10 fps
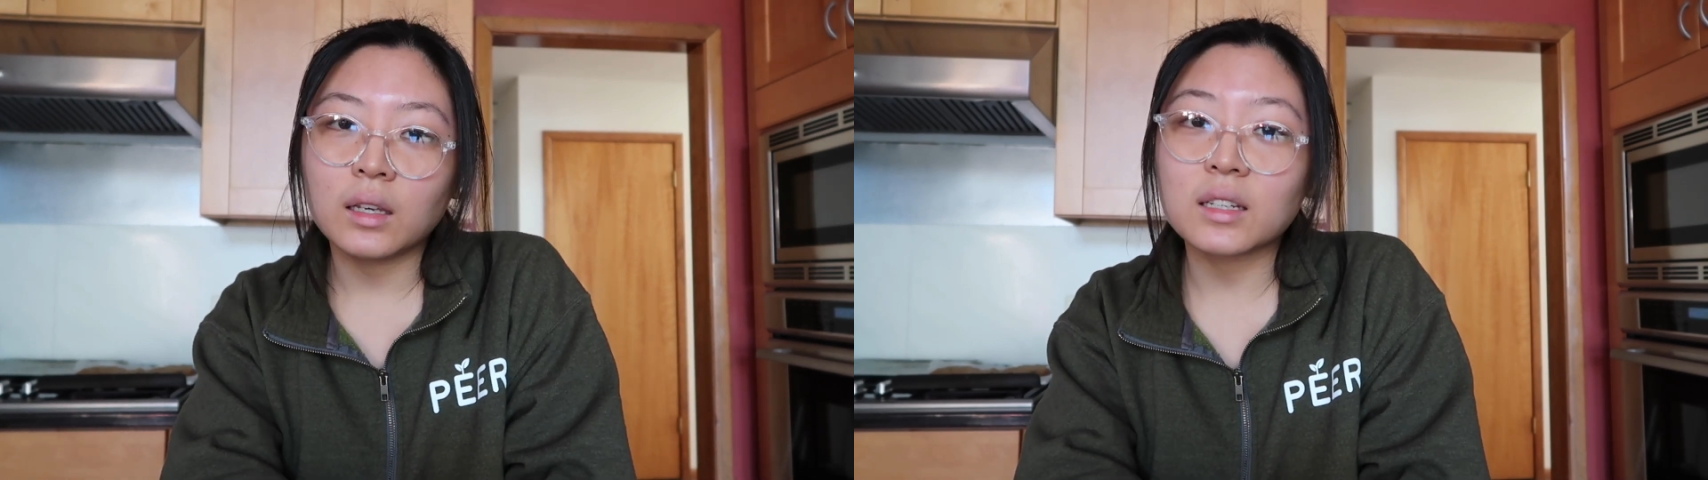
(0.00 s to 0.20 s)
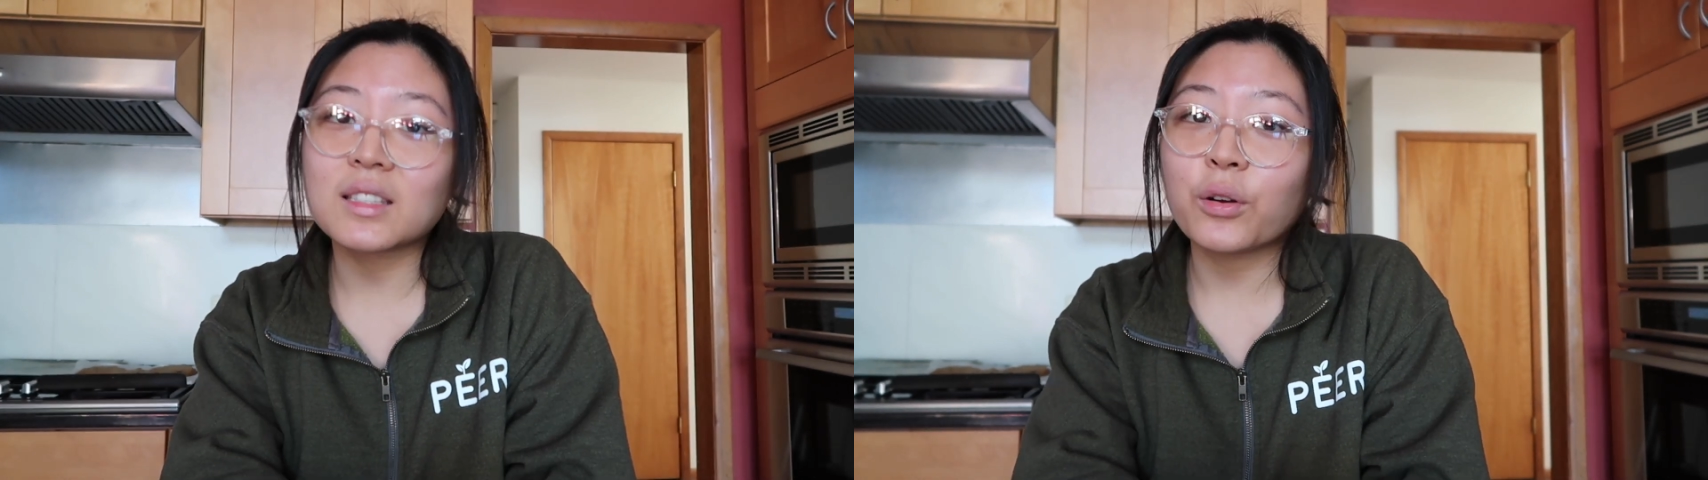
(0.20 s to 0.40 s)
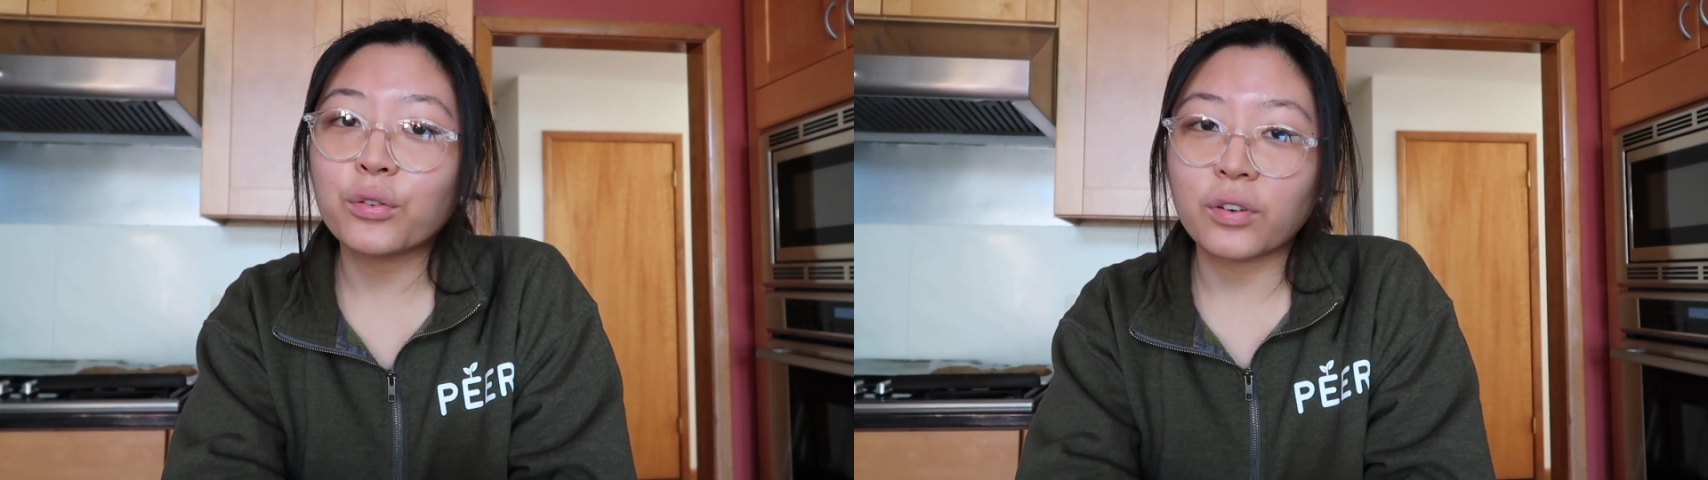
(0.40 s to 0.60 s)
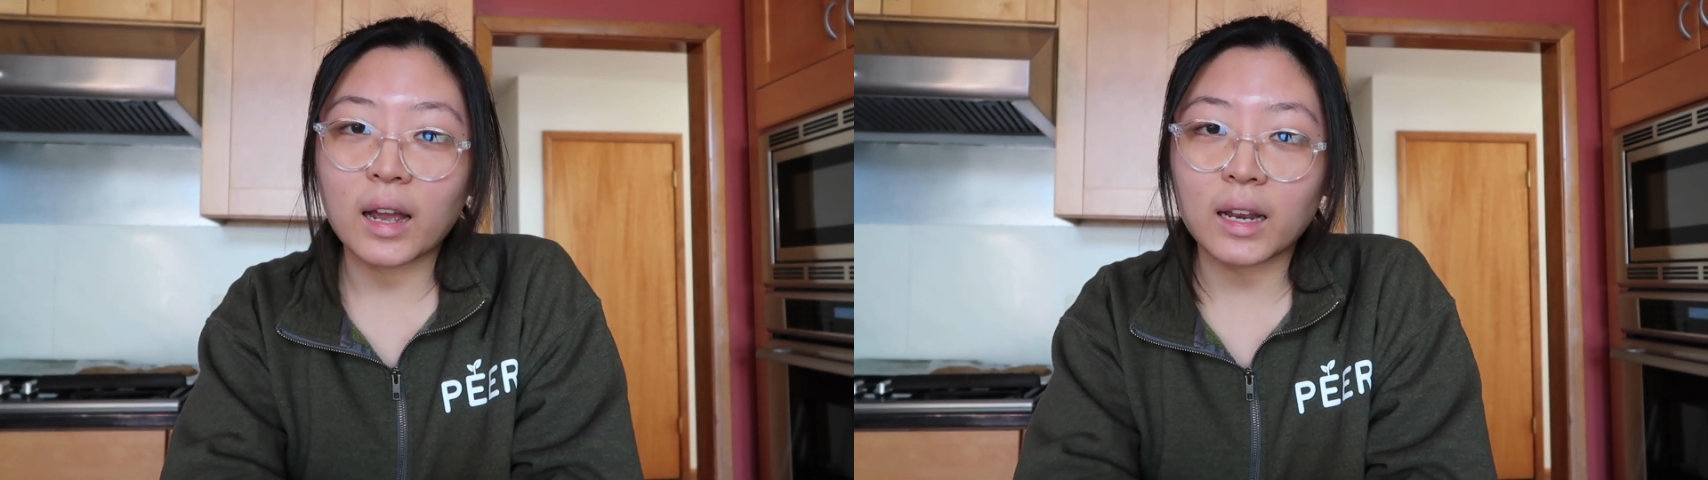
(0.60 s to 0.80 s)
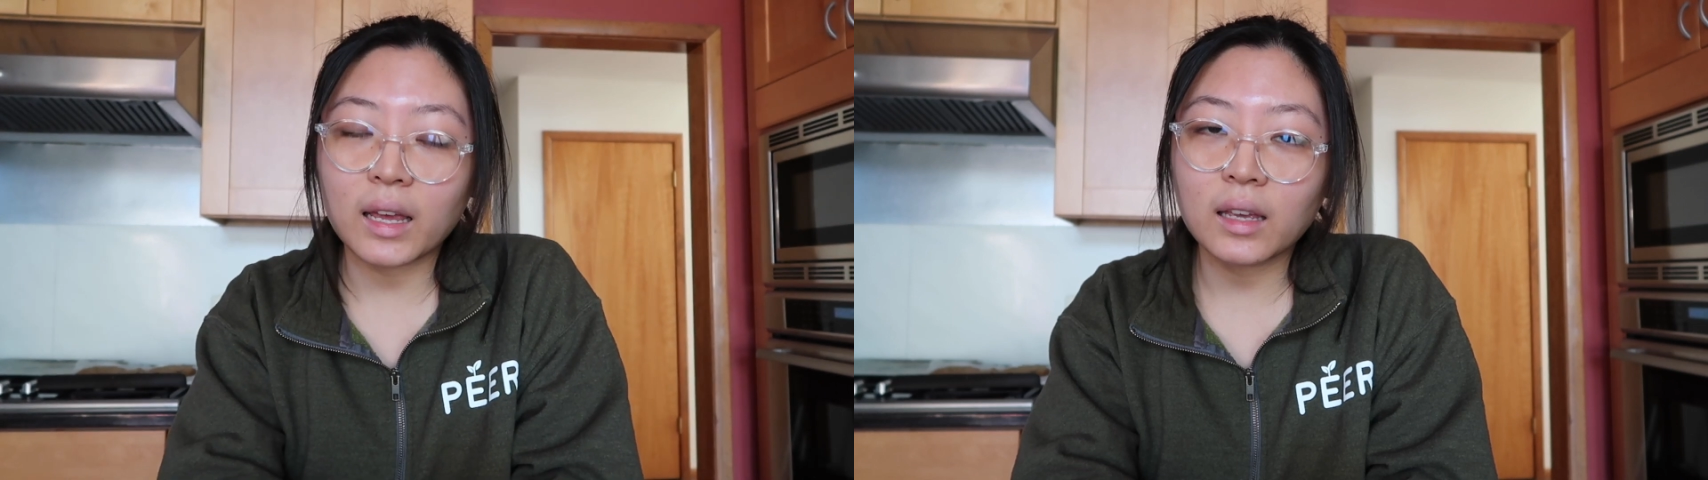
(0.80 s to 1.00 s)
It is now
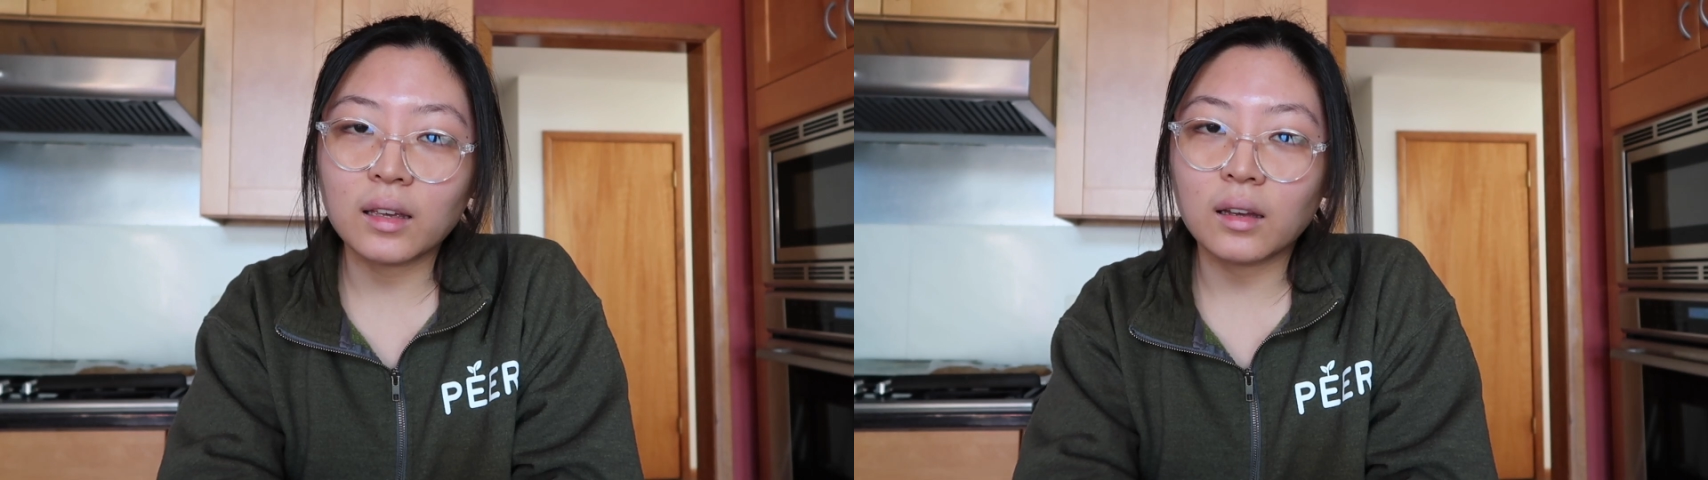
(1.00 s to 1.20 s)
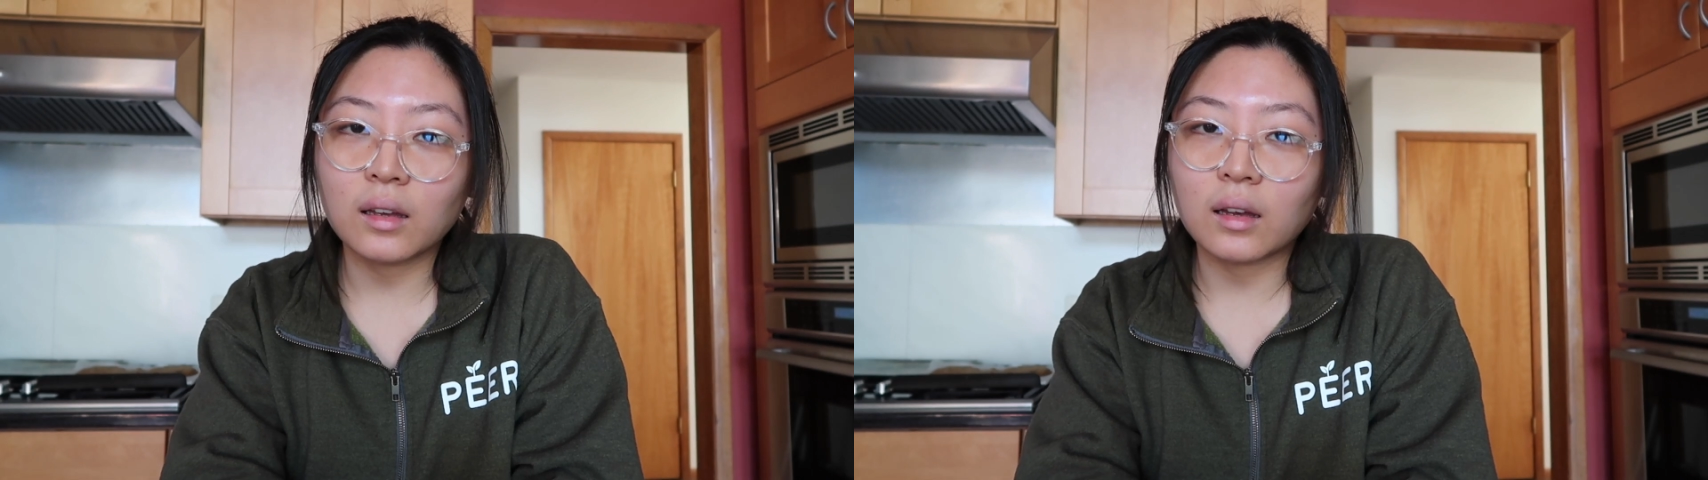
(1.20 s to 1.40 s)
Friday.